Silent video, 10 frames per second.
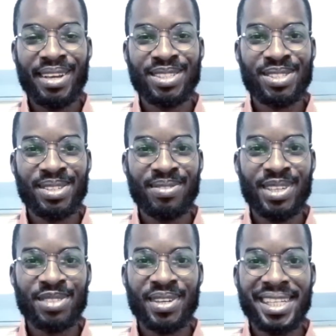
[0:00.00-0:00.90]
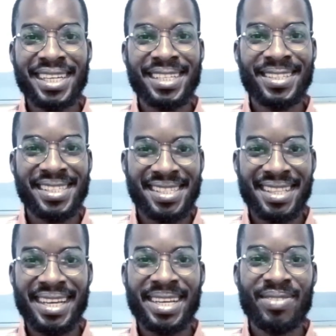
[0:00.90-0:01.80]
you so much for clicking on this
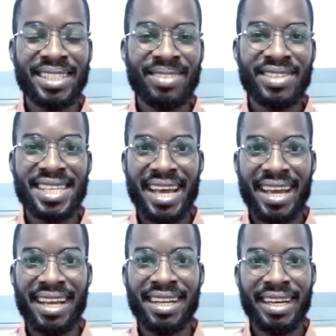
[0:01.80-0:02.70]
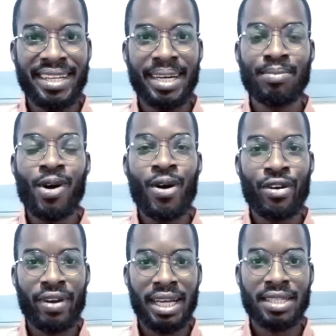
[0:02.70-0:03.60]
link. My name is Earl and I'm
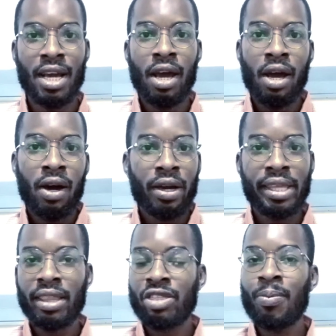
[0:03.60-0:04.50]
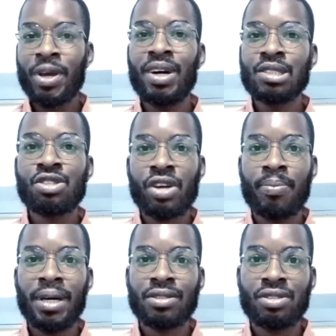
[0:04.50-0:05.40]
alright. Okay, the topic I want to talk
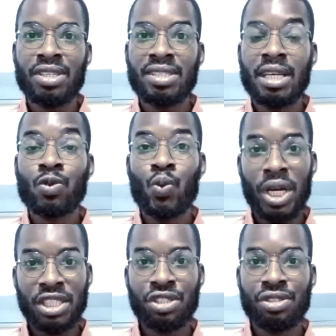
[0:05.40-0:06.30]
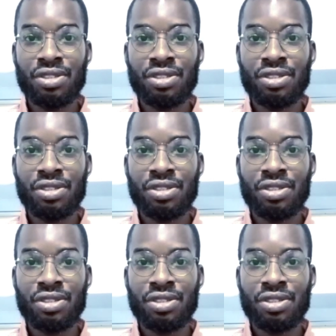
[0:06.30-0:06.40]
about today is that when should